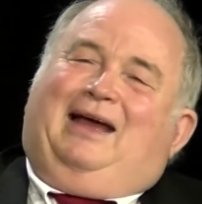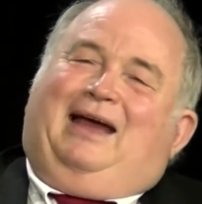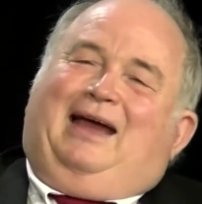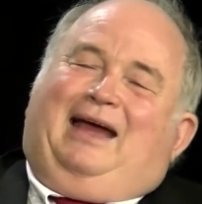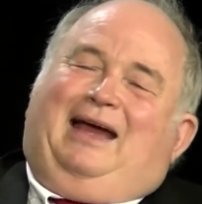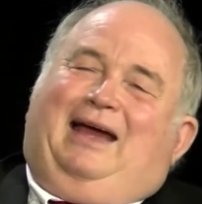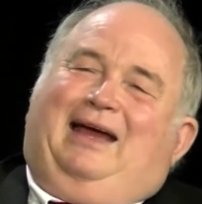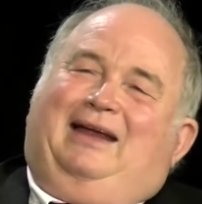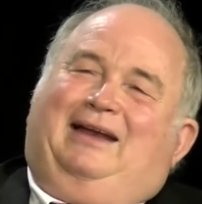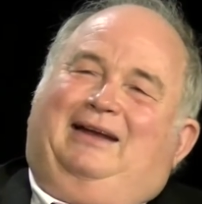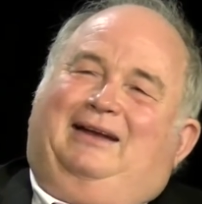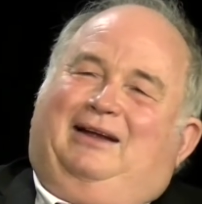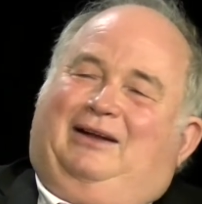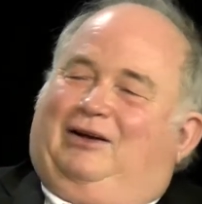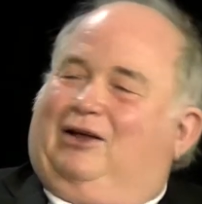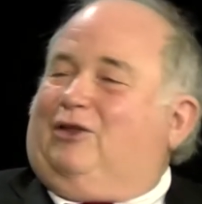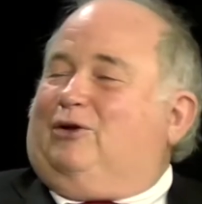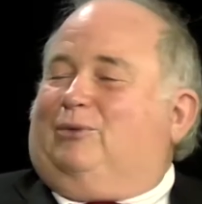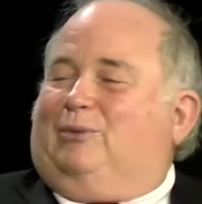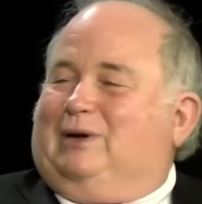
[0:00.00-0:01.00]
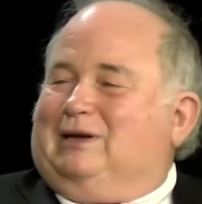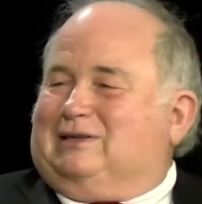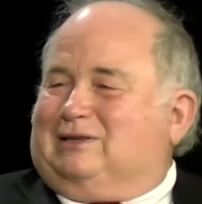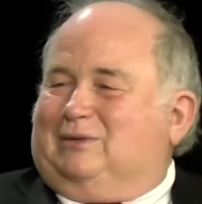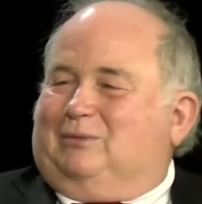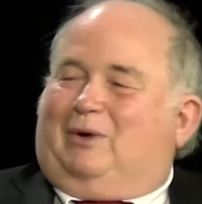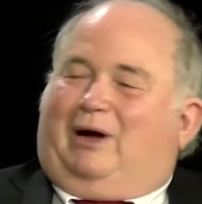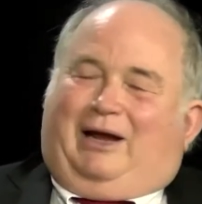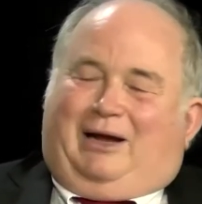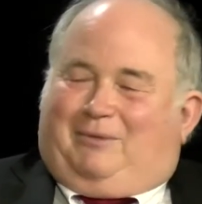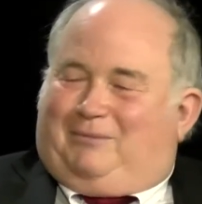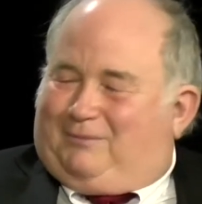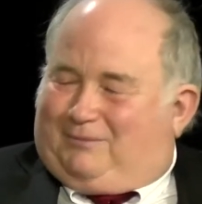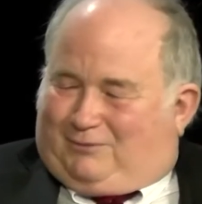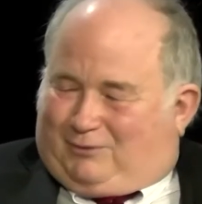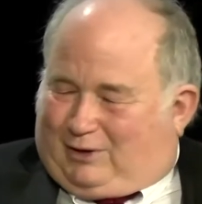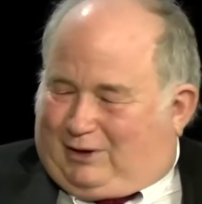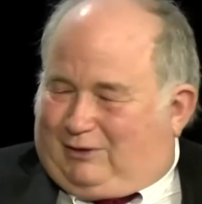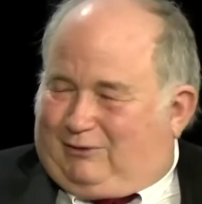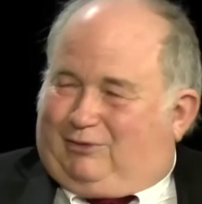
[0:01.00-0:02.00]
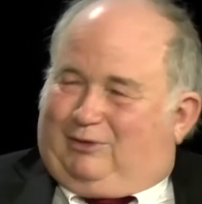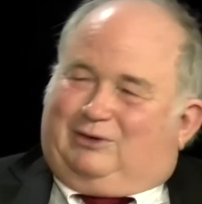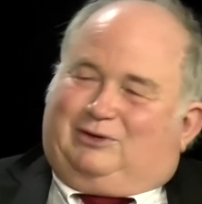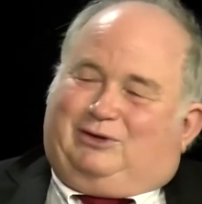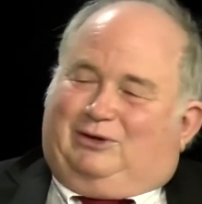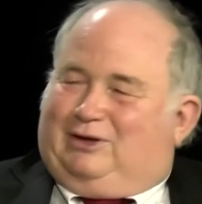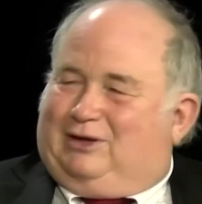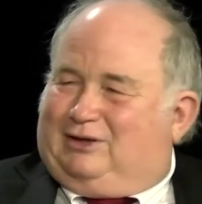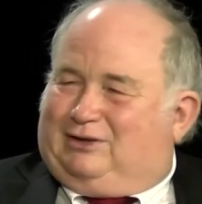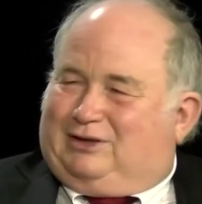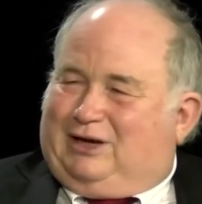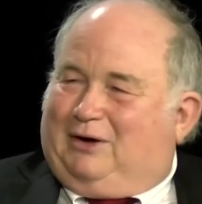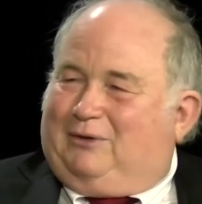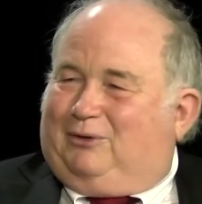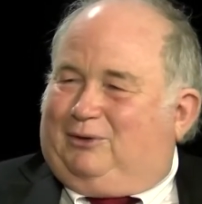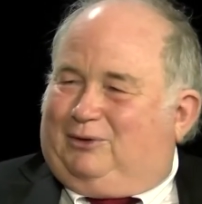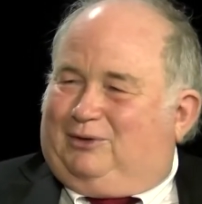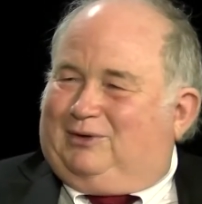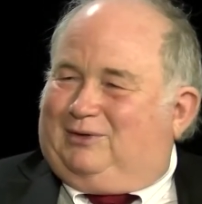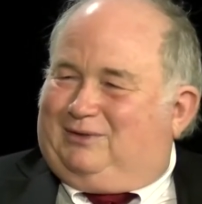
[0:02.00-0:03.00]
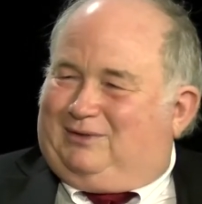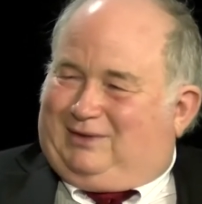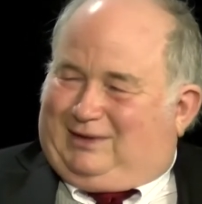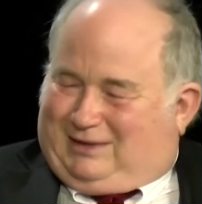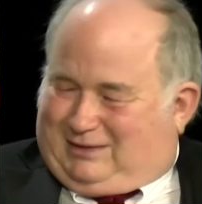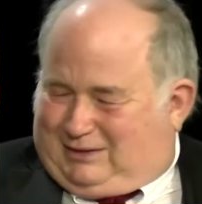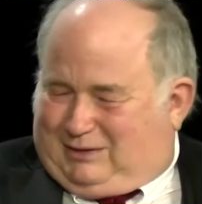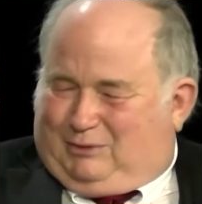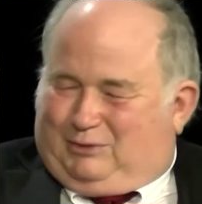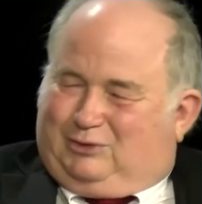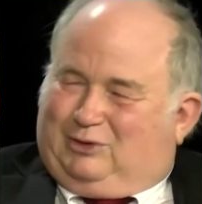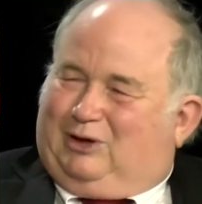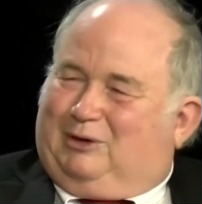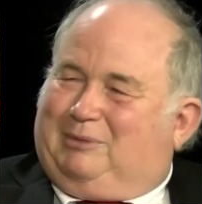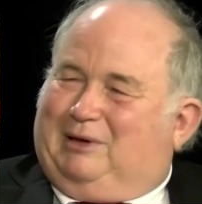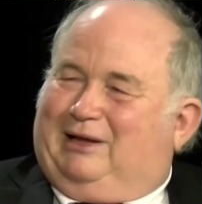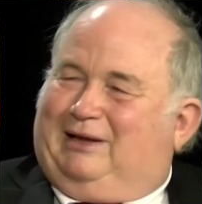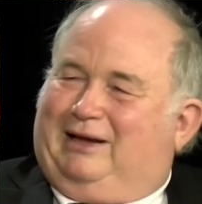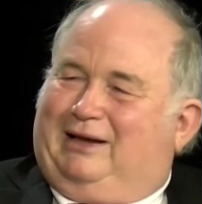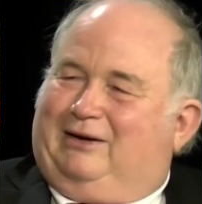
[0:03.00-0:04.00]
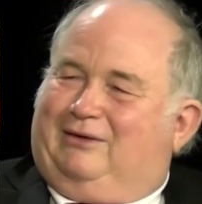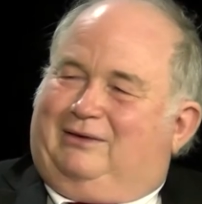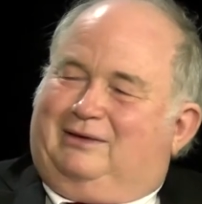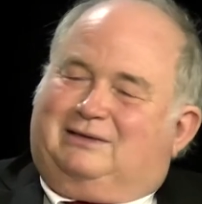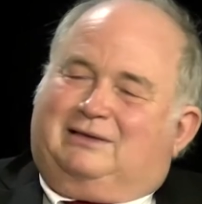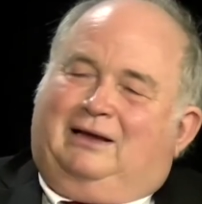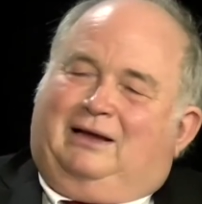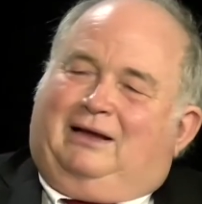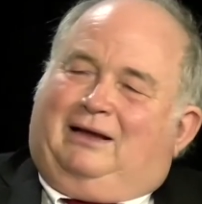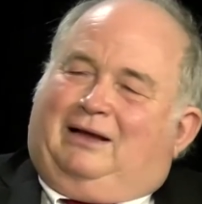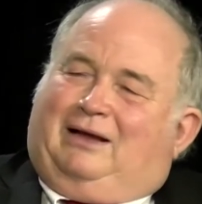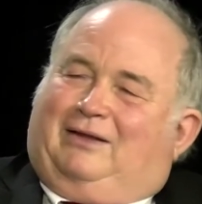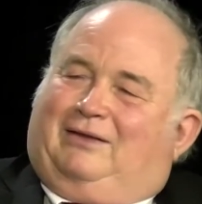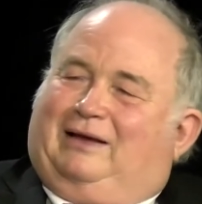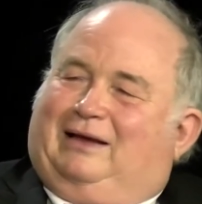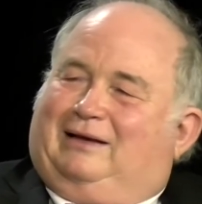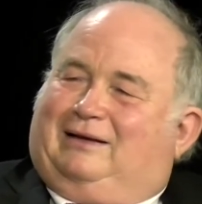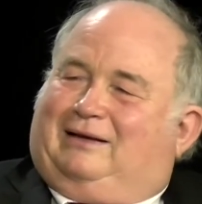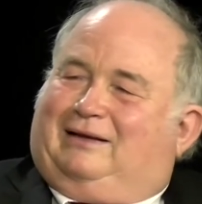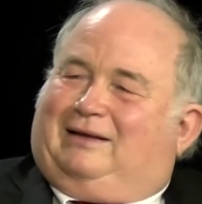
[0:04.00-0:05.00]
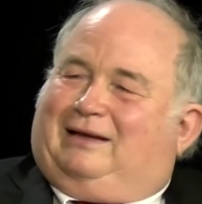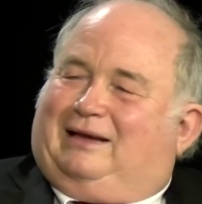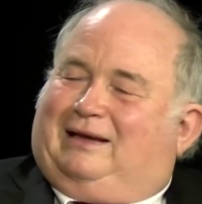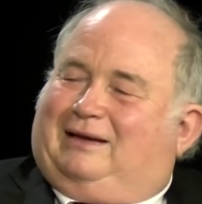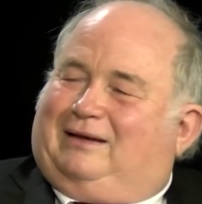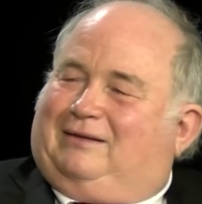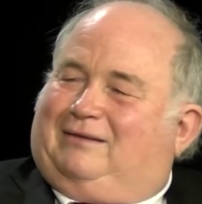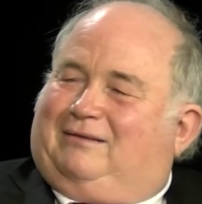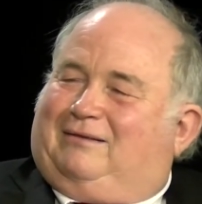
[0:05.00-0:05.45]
And another reason why I'm running for Attorney General that we'll talk about later is they